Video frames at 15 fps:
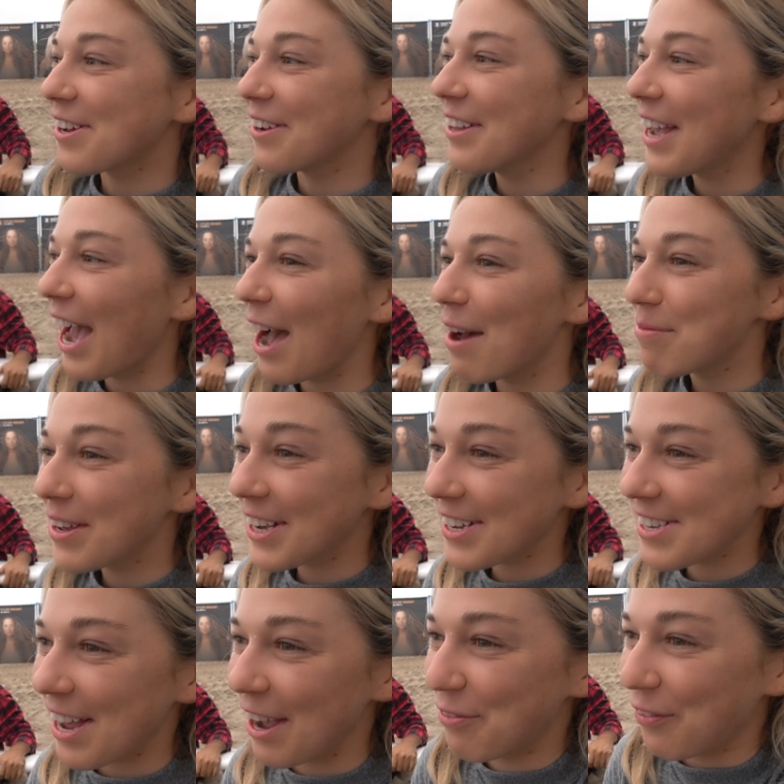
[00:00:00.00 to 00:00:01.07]
only happy
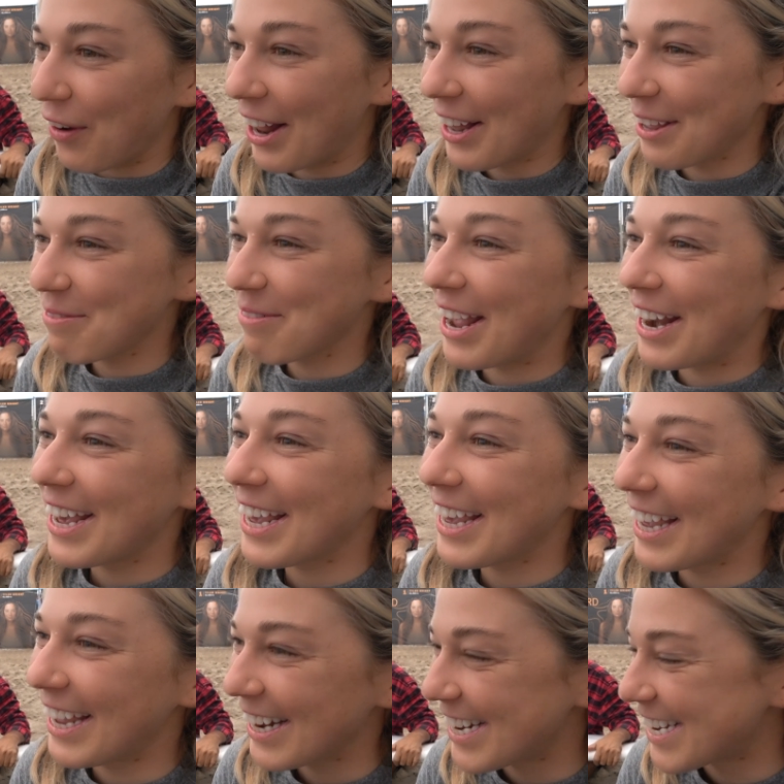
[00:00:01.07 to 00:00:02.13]
because I finally made a
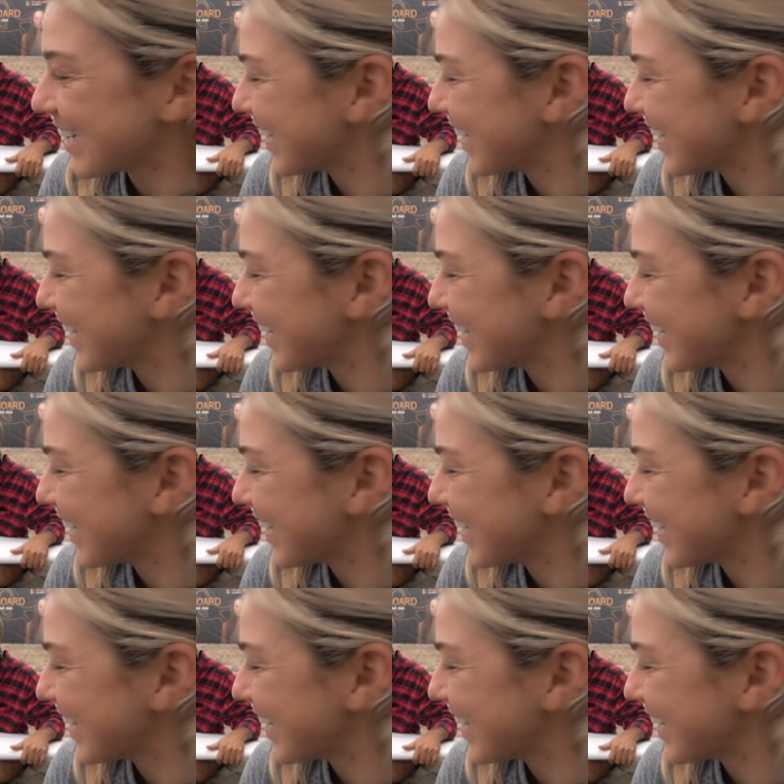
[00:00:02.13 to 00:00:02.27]
heat.